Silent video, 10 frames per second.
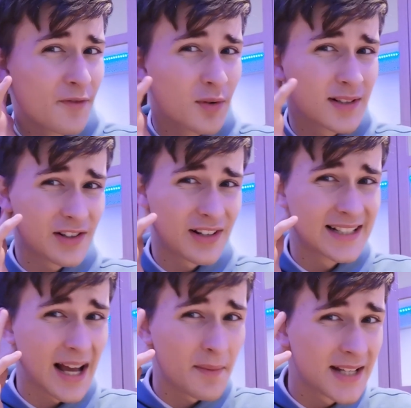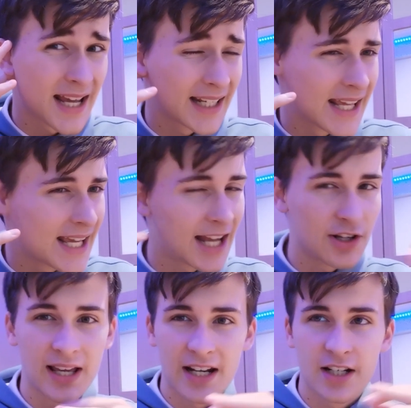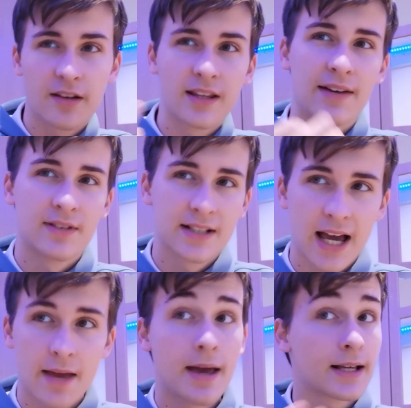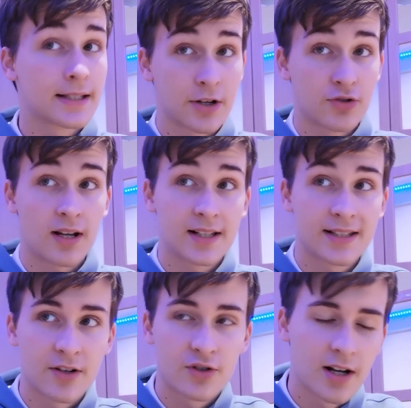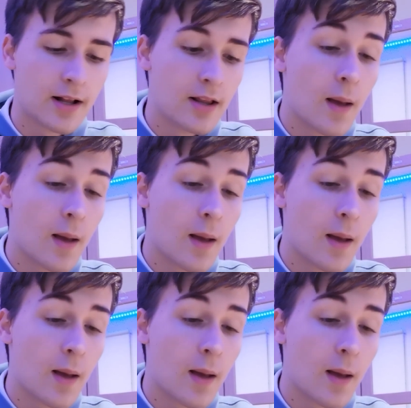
focusing on exam technique, can you get it done in the given time, etc, etc.